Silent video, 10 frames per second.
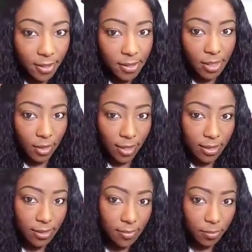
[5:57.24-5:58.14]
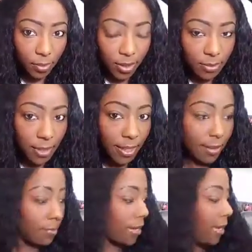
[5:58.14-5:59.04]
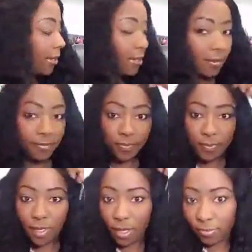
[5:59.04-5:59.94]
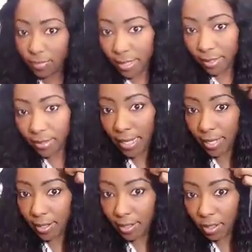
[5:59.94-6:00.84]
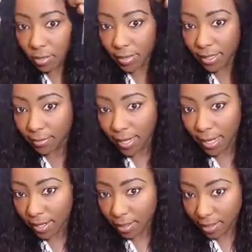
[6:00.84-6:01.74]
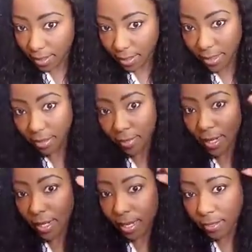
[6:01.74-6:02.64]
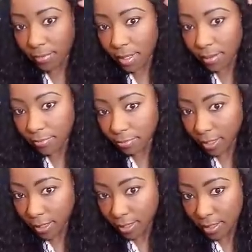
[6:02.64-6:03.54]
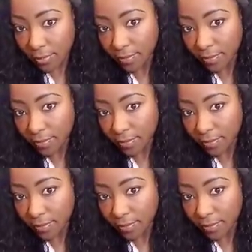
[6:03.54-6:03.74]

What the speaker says: So I brush my hair back off my hairline. I comb the hair back, or get the hair back out of my face